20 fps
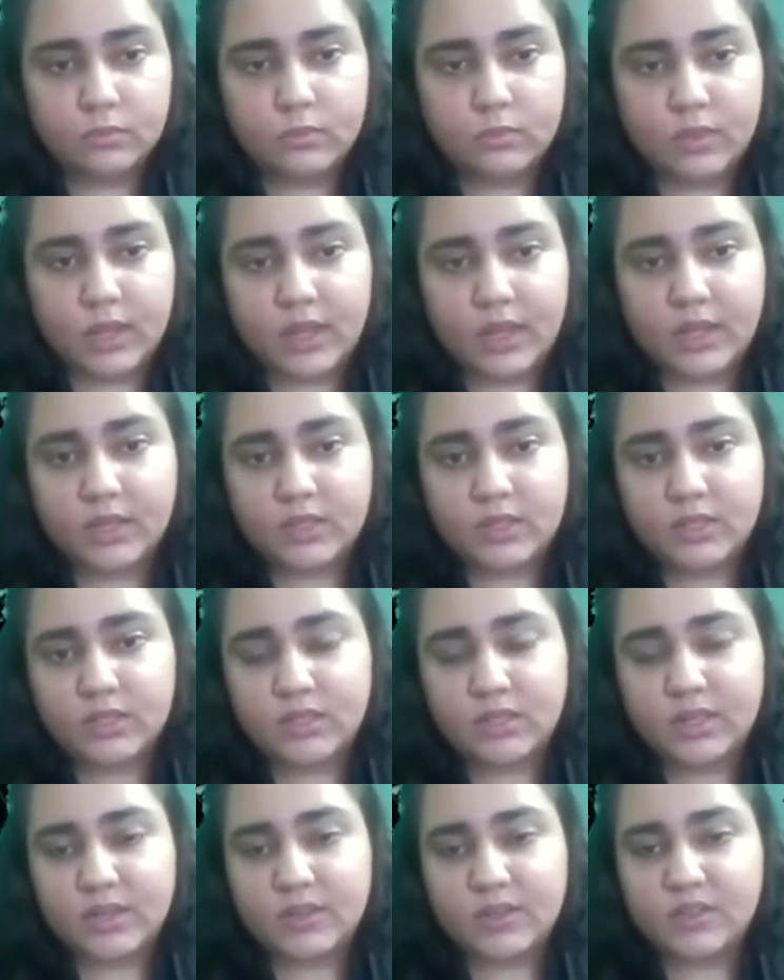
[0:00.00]
And
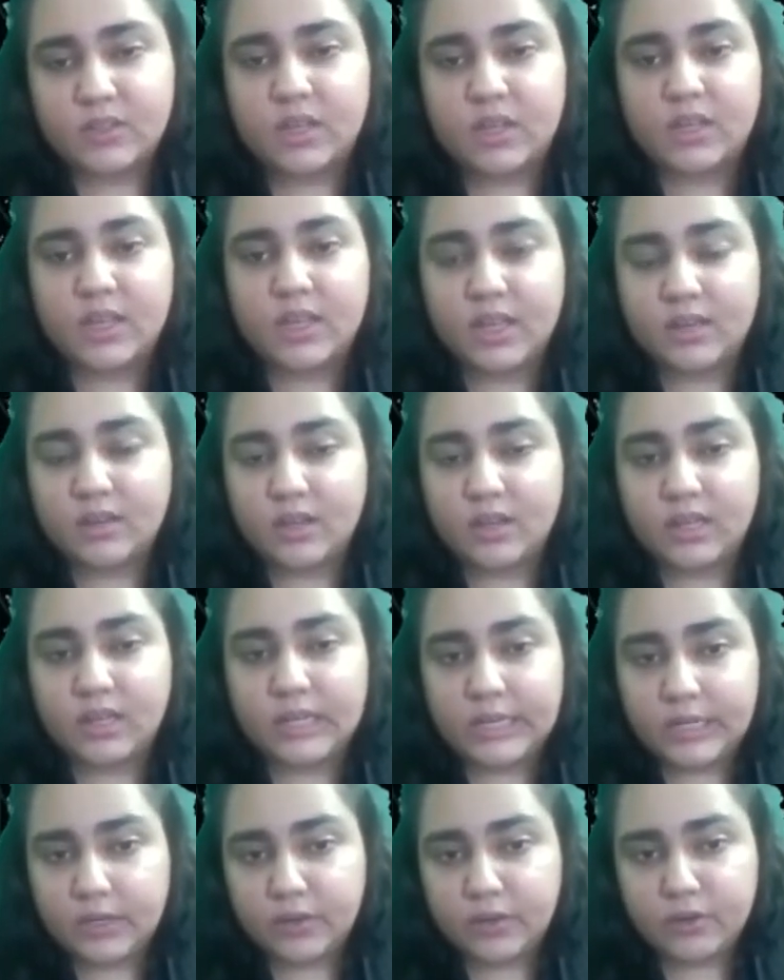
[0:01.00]
there is again a
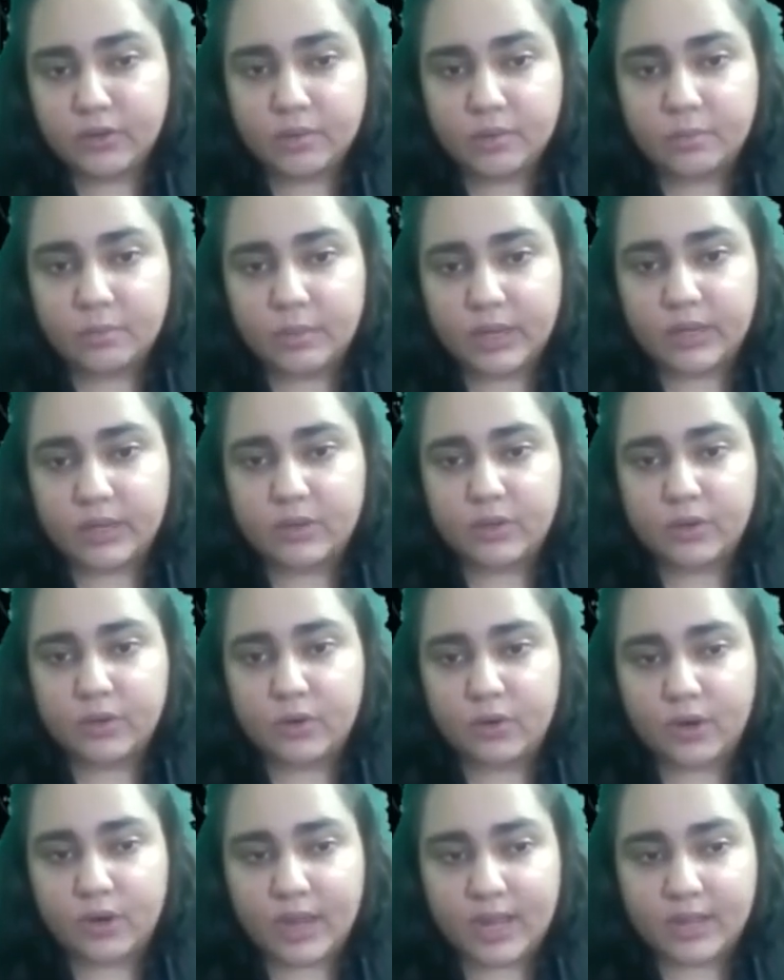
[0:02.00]
linear
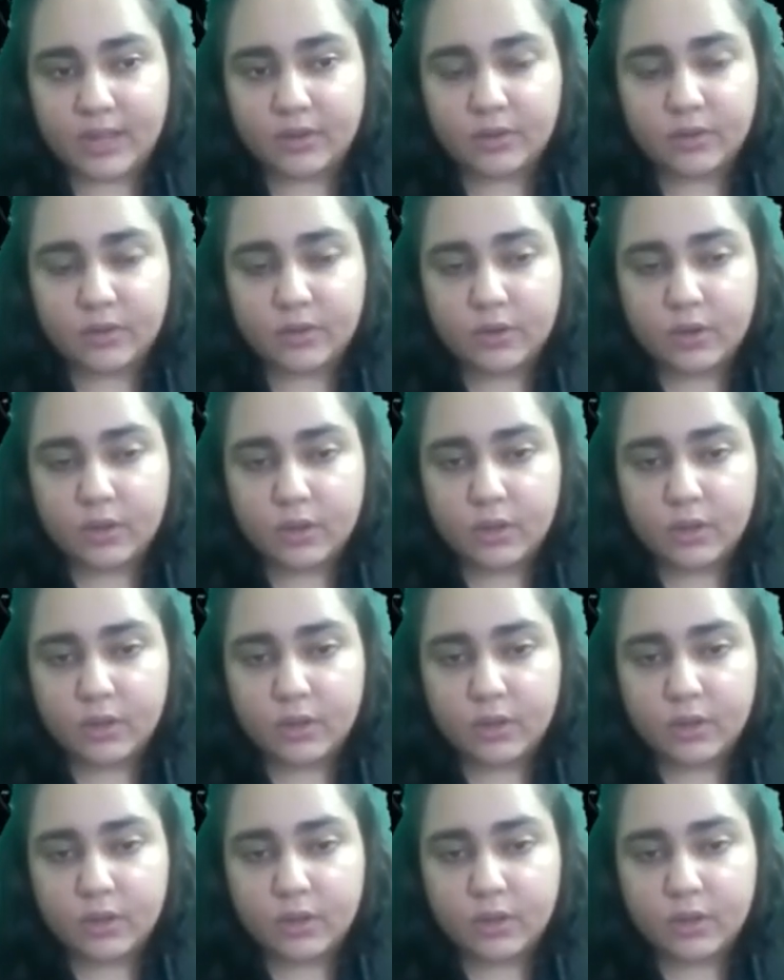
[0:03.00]
combiner or adder